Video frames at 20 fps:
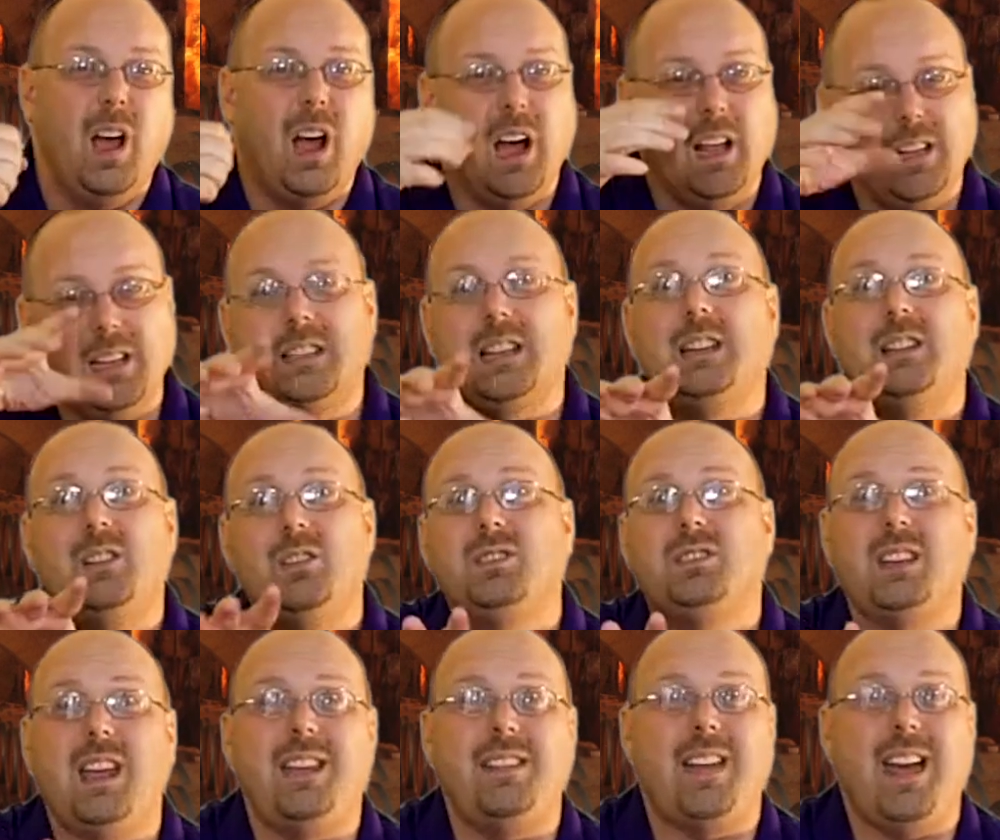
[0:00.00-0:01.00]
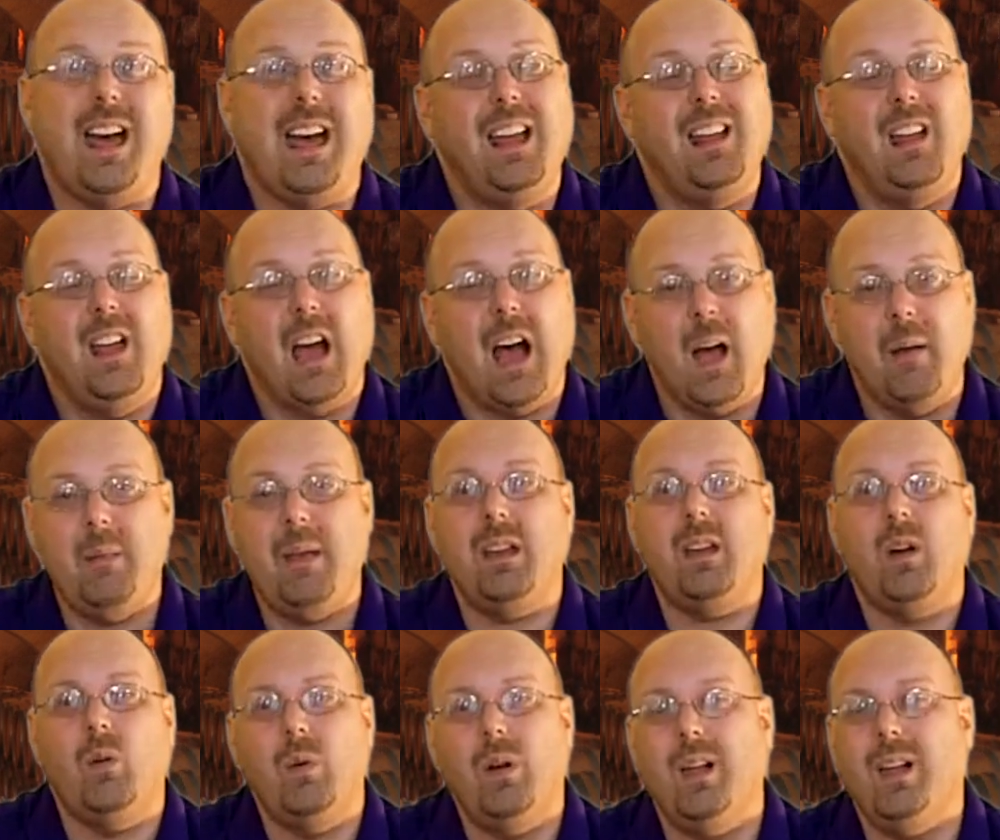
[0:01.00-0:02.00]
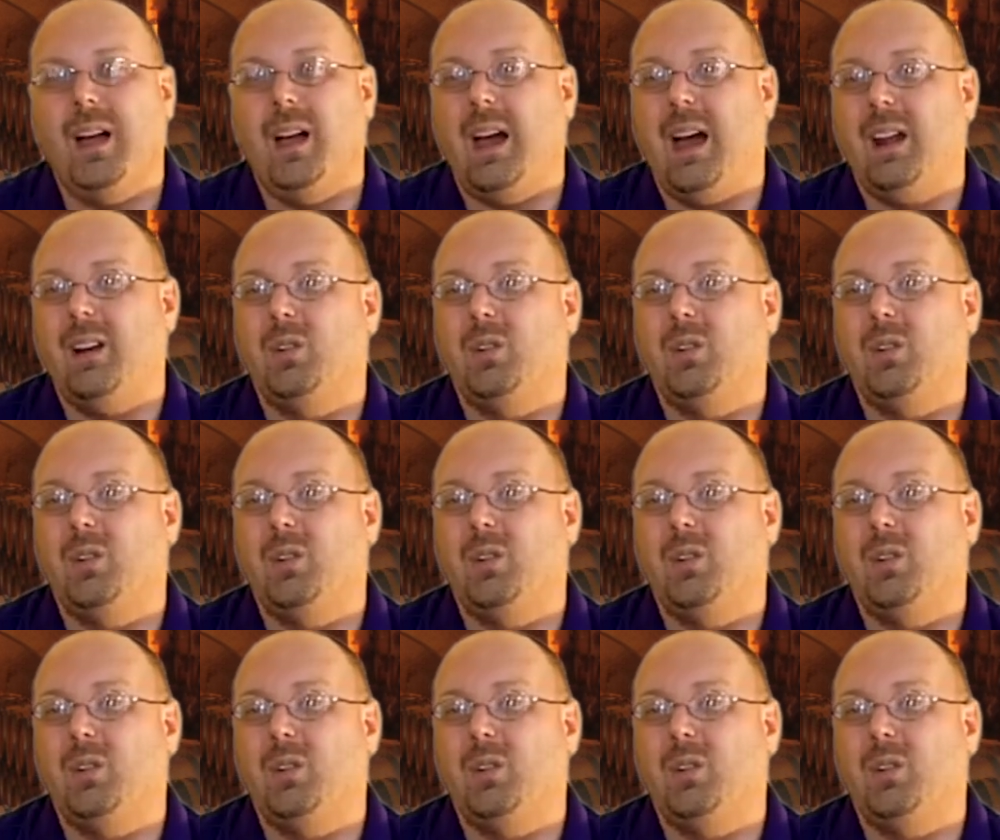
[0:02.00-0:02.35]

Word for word: Unless I do say that, I may go, well, I,